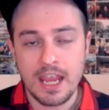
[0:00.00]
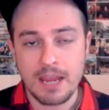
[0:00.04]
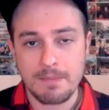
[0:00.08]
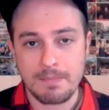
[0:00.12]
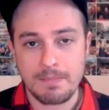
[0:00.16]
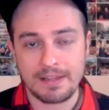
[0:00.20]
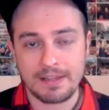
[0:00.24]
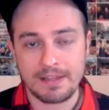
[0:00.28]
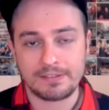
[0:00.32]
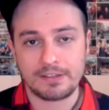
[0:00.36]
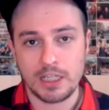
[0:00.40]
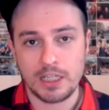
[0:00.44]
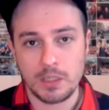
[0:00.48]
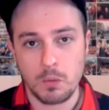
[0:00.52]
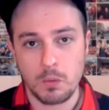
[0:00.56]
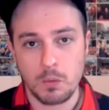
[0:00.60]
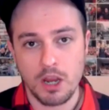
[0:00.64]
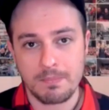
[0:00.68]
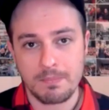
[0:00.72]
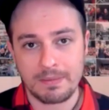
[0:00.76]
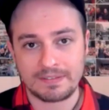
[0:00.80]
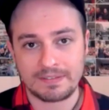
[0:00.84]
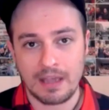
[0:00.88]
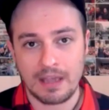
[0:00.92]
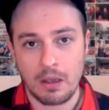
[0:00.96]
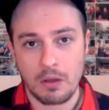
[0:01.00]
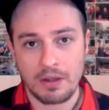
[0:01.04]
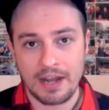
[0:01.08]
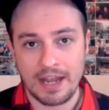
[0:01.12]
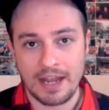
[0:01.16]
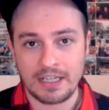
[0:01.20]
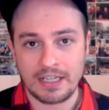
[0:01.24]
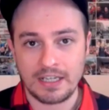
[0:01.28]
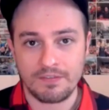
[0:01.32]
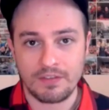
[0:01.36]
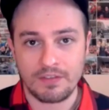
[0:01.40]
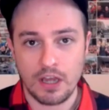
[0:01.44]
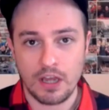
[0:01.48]
It means that you won't miss out on
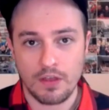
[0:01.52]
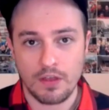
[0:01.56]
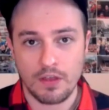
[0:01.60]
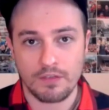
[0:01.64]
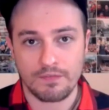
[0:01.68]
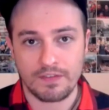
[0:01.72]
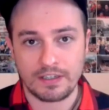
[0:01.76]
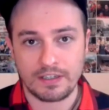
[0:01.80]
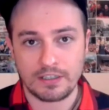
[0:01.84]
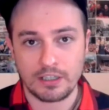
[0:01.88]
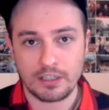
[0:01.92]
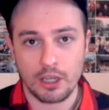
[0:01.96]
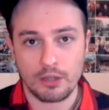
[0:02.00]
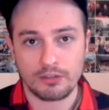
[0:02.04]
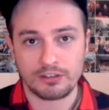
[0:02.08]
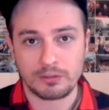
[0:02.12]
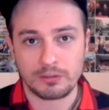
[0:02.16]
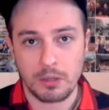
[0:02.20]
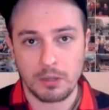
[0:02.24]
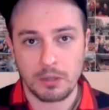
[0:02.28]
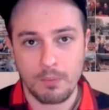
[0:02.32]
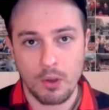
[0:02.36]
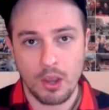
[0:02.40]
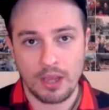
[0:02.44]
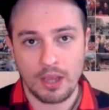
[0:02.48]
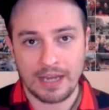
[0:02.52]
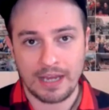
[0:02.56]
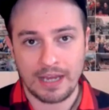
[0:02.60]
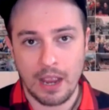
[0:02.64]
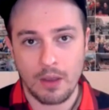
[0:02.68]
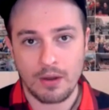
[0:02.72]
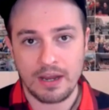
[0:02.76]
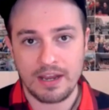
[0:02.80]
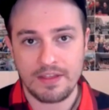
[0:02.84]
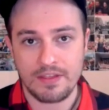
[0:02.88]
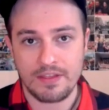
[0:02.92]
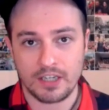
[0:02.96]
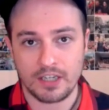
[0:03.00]
any of the other videos that we're putting
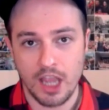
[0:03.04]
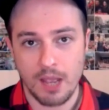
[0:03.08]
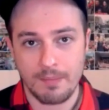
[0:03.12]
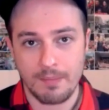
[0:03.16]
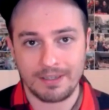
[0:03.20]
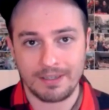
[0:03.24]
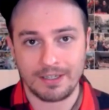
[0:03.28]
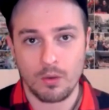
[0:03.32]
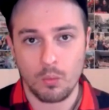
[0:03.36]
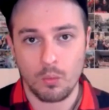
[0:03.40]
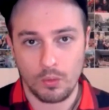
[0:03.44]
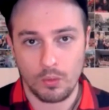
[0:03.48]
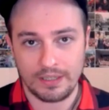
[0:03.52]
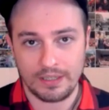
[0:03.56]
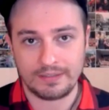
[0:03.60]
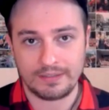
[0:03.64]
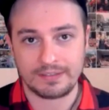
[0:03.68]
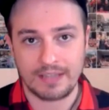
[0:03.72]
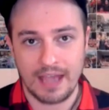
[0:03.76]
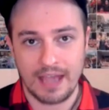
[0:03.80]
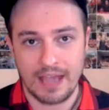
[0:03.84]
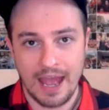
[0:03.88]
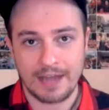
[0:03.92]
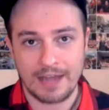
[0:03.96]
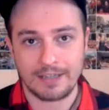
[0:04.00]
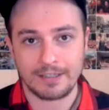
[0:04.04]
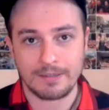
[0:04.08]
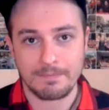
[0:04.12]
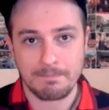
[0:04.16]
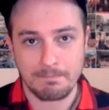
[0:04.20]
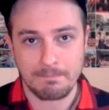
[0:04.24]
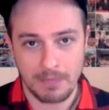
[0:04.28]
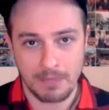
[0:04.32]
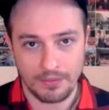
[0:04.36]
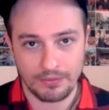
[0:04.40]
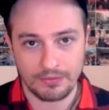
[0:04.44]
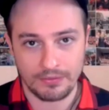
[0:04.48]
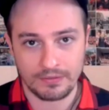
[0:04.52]
out in the coming weeks and
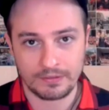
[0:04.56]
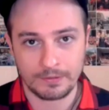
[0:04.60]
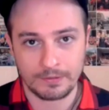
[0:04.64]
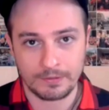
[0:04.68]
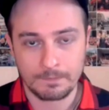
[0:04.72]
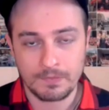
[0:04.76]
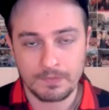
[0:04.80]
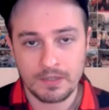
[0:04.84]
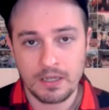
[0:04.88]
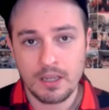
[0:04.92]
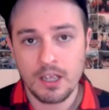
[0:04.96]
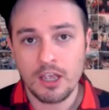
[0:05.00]
months.